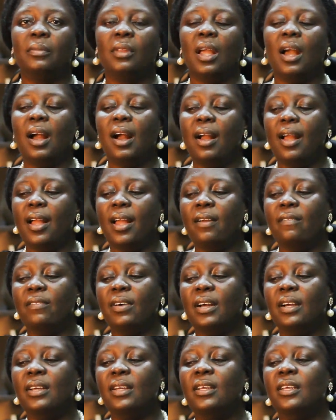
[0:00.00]

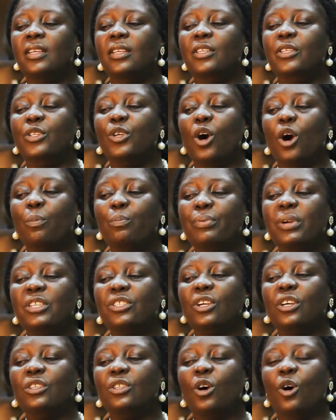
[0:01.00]
However, the
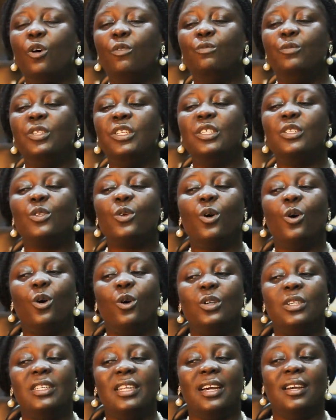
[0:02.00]
operation of this
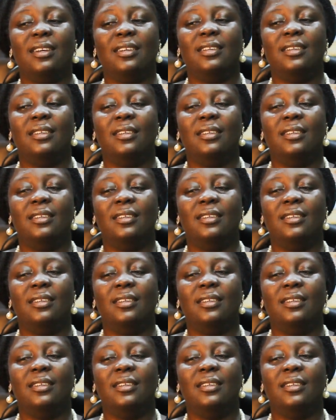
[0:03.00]
order,